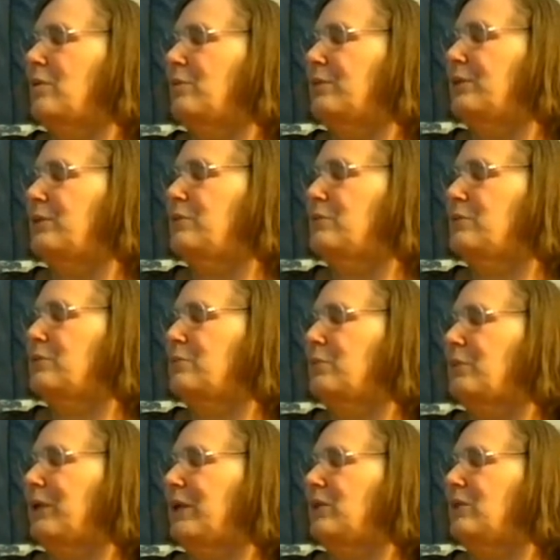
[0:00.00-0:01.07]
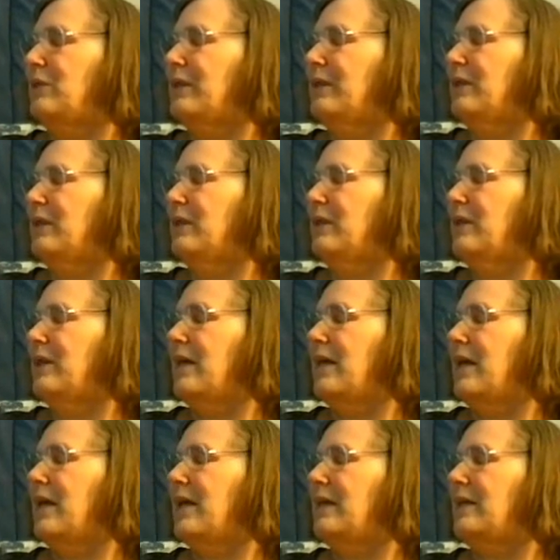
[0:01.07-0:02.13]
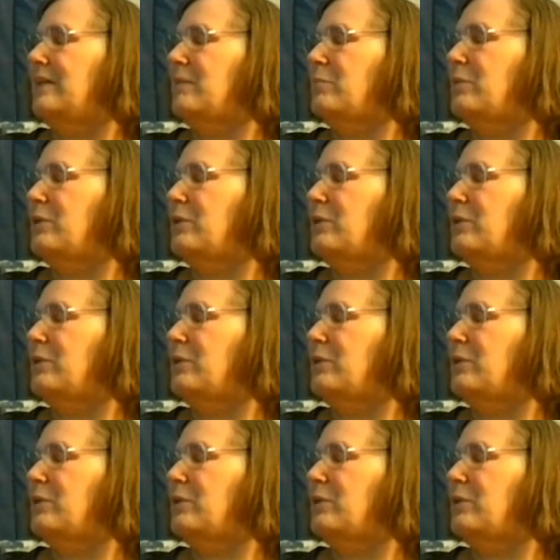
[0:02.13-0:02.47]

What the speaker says: reduce wrinkling, and